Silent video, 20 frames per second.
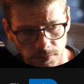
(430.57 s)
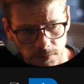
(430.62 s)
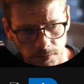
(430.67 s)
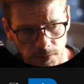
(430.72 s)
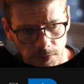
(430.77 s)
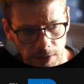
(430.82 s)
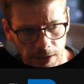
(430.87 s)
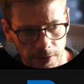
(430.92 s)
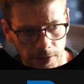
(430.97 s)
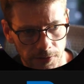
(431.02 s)

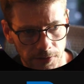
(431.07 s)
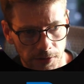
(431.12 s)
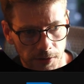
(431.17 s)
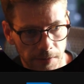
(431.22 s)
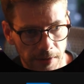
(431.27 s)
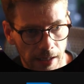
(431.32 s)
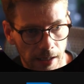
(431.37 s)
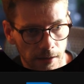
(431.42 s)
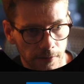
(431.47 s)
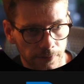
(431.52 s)
get this to
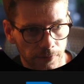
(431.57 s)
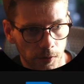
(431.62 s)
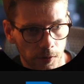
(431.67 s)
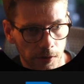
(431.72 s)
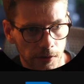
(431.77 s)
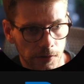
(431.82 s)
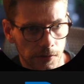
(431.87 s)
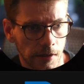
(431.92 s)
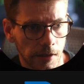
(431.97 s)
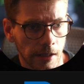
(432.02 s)
be out of
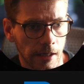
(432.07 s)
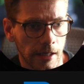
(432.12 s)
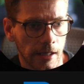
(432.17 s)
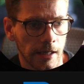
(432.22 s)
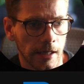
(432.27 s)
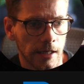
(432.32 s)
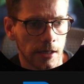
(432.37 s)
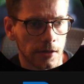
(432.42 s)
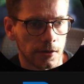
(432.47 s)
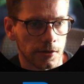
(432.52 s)
focus,
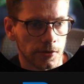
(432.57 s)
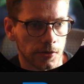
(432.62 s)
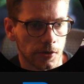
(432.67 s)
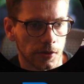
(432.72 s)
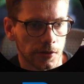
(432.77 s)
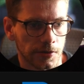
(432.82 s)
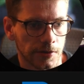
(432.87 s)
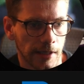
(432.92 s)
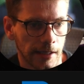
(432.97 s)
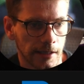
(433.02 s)
you can just go to
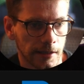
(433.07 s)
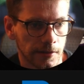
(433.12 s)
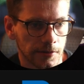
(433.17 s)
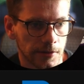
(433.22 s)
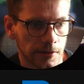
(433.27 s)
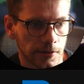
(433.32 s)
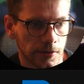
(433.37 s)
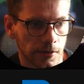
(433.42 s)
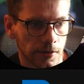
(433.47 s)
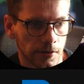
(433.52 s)
settings
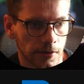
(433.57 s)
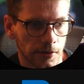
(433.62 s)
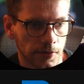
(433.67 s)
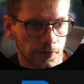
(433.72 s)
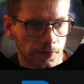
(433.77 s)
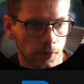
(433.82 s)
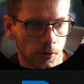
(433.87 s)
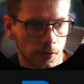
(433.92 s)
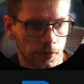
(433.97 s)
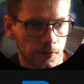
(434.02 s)
and turn this
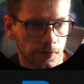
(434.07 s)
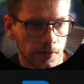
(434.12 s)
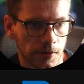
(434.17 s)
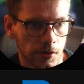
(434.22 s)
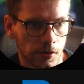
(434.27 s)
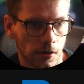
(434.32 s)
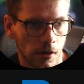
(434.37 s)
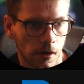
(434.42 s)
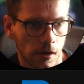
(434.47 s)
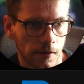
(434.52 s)
focus
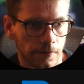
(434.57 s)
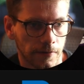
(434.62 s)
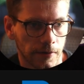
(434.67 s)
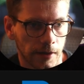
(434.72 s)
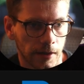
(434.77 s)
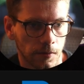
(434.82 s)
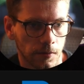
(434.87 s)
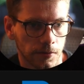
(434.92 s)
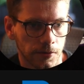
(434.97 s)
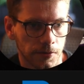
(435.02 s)
feature off, and
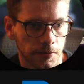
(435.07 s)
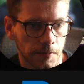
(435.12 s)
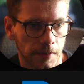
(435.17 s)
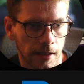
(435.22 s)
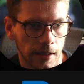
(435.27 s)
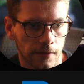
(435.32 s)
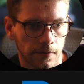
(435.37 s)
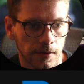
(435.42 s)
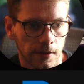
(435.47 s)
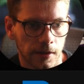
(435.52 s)
that will just make
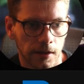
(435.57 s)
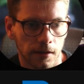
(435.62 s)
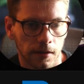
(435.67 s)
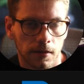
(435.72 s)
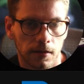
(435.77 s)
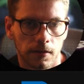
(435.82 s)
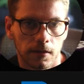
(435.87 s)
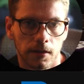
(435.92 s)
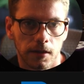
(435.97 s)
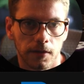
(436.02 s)
everything
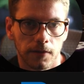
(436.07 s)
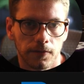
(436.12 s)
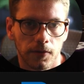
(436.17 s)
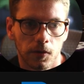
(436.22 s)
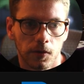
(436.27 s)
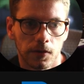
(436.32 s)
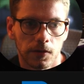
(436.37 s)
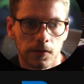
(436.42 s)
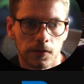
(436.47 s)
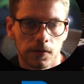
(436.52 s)
in
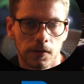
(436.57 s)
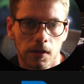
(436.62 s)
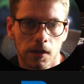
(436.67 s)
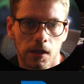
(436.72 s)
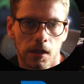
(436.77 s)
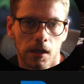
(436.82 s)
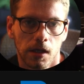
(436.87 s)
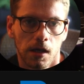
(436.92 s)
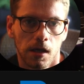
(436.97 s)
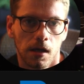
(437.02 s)
focus.
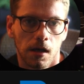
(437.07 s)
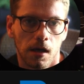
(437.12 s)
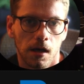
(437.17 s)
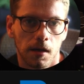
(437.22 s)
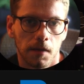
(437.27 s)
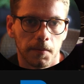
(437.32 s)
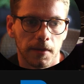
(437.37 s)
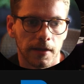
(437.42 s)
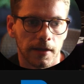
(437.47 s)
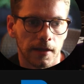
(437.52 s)

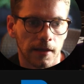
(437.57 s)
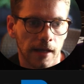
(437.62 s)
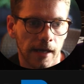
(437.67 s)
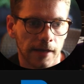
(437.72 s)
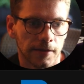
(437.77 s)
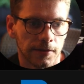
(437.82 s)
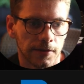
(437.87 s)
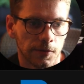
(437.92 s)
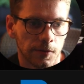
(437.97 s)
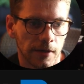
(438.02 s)
And then
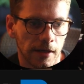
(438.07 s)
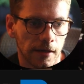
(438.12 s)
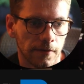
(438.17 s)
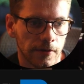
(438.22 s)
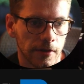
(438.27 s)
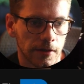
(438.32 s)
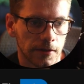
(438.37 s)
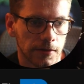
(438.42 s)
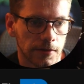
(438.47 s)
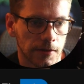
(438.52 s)
lastly, we have
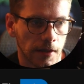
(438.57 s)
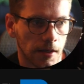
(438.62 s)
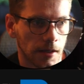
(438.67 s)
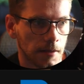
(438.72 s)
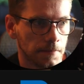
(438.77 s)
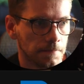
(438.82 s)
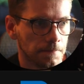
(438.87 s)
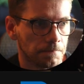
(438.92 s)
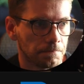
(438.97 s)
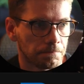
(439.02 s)
this
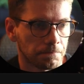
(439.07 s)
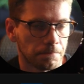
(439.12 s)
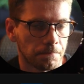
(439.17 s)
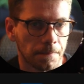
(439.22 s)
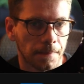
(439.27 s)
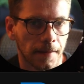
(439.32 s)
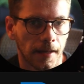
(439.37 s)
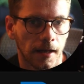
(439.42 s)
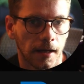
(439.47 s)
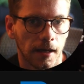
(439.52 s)

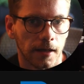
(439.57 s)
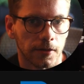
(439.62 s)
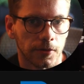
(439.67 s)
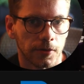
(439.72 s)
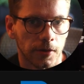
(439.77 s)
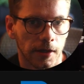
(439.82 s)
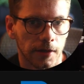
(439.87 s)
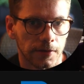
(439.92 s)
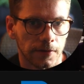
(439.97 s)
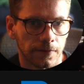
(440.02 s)

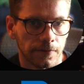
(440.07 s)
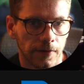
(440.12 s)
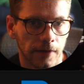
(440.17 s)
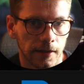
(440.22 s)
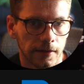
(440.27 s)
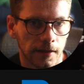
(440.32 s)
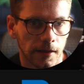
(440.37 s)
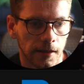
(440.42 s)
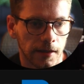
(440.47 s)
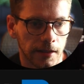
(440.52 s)
contrast
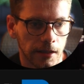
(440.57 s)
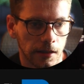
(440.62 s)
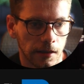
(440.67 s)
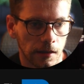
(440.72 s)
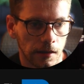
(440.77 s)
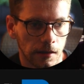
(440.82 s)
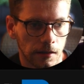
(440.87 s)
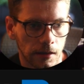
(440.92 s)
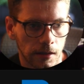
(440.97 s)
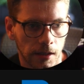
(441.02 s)
effect on
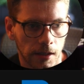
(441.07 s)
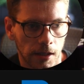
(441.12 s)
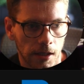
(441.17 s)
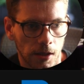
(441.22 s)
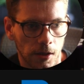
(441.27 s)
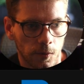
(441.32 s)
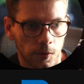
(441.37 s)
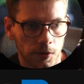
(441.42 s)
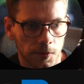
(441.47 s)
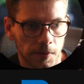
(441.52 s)
here,
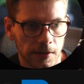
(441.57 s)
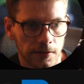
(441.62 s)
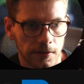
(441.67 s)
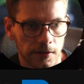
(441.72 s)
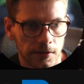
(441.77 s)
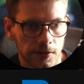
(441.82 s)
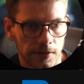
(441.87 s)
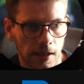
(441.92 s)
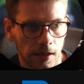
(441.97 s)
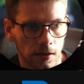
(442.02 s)
which basically
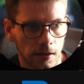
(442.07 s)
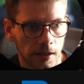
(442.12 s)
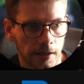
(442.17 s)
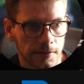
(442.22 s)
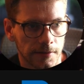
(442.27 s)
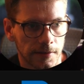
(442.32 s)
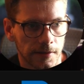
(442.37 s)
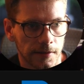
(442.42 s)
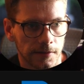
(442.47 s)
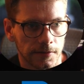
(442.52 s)
just outlines
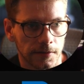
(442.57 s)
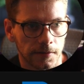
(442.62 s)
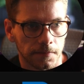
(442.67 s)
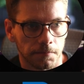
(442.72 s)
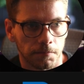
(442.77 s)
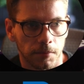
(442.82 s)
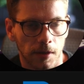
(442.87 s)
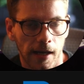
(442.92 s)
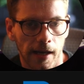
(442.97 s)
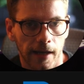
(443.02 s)
things in
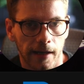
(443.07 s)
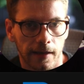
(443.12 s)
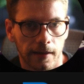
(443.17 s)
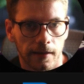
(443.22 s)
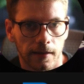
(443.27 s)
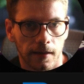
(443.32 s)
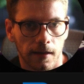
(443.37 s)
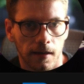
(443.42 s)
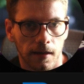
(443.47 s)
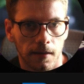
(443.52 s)
black.
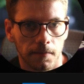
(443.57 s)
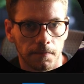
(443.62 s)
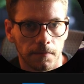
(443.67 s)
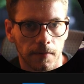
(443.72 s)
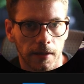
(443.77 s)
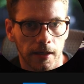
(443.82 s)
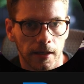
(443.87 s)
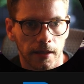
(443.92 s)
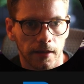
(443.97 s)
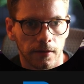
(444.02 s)

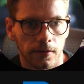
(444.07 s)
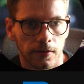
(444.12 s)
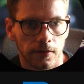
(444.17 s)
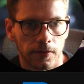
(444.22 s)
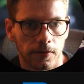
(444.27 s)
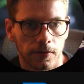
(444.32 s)
And